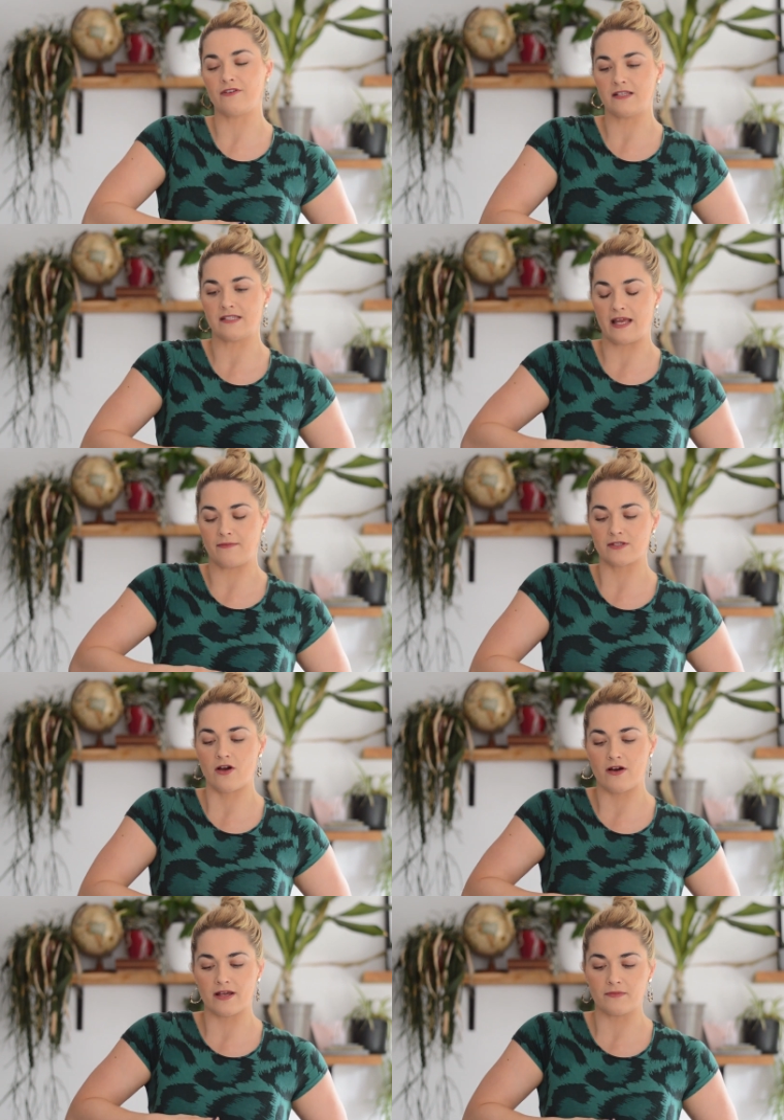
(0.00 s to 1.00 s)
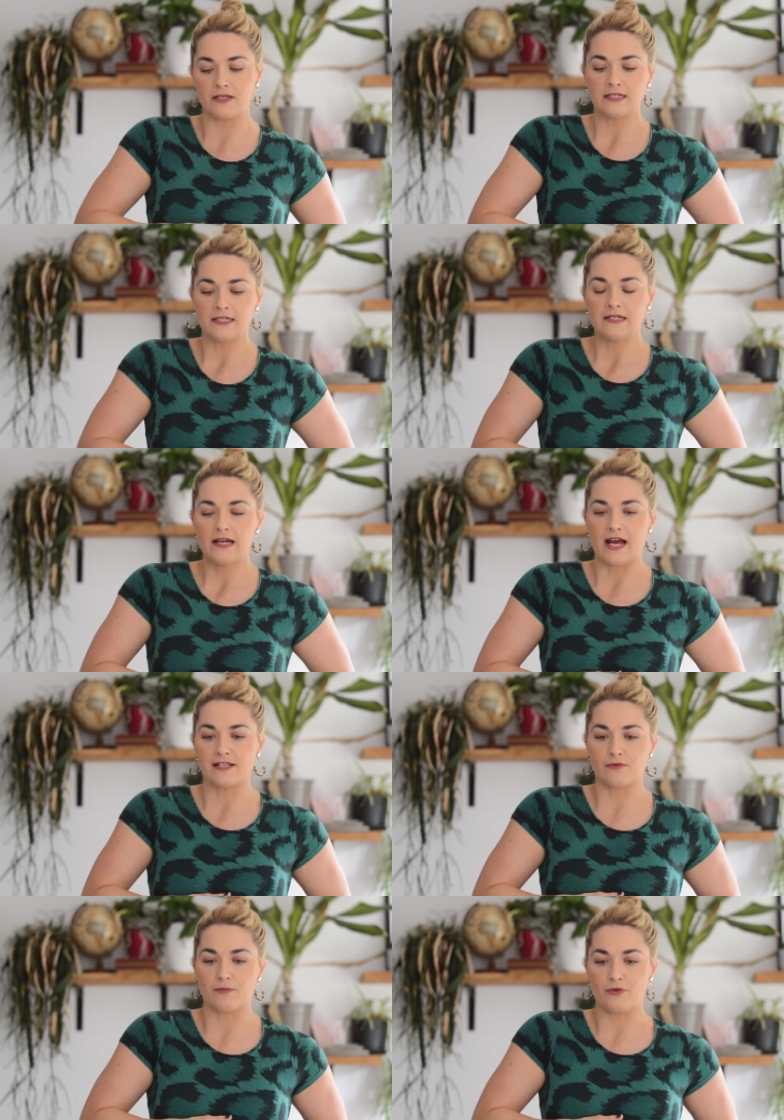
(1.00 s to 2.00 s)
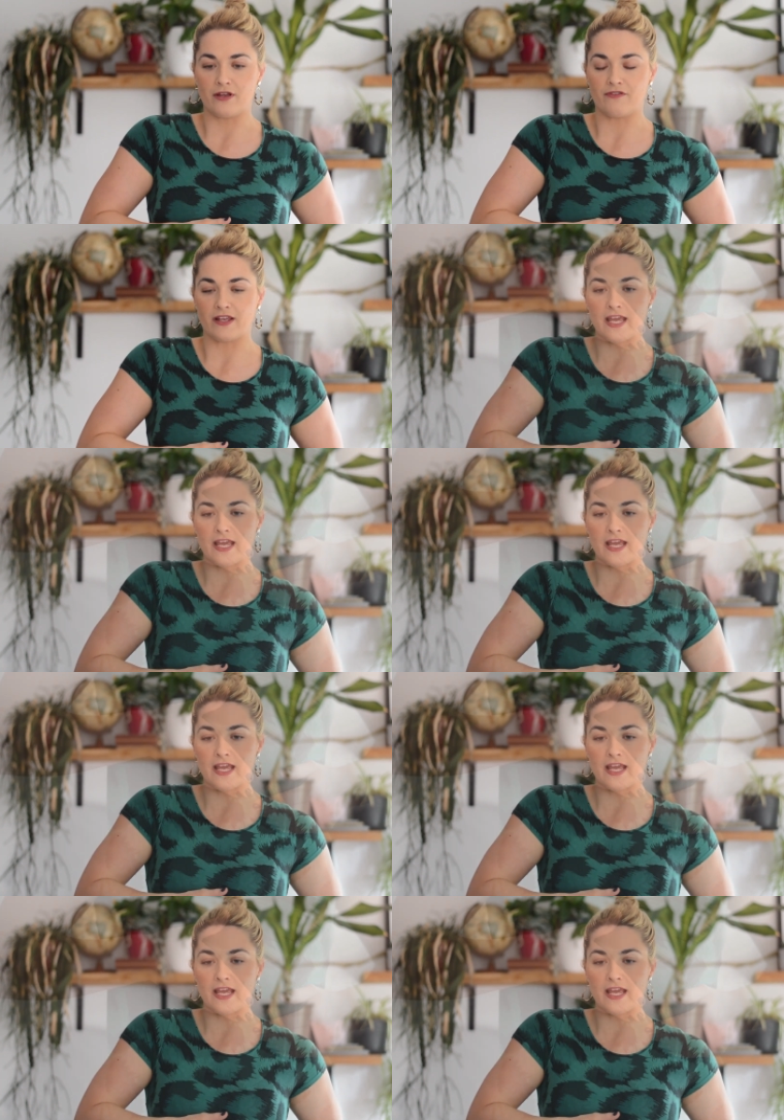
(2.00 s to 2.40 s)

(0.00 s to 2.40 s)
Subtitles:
the same time. As we're breathing